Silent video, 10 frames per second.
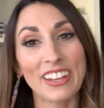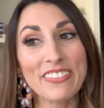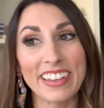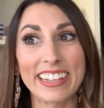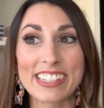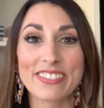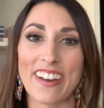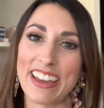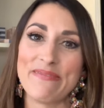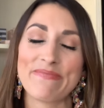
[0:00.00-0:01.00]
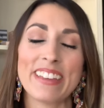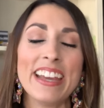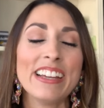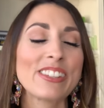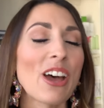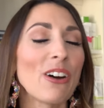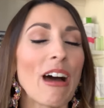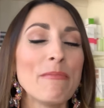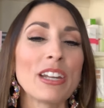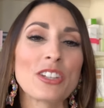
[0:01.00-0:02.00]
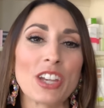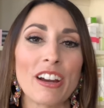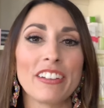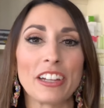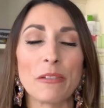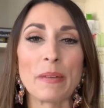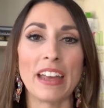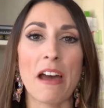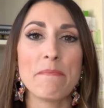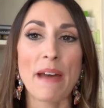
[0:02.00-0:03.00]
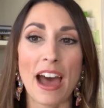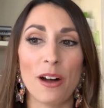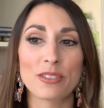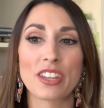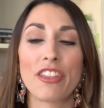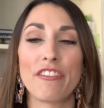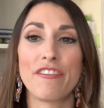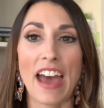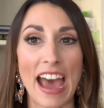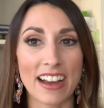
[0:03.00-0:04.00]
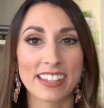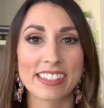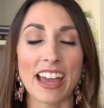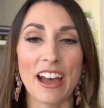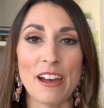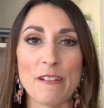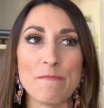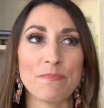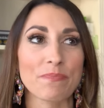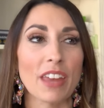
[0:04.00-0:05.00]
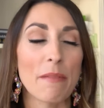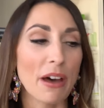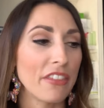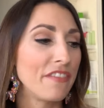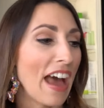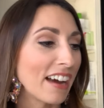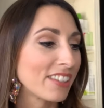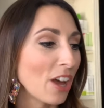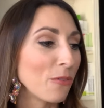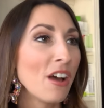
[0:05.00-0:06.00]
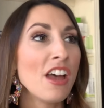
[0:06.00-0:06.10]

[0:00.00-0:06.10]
of it, it's fun. So I'm going to share a little bit about the facts. So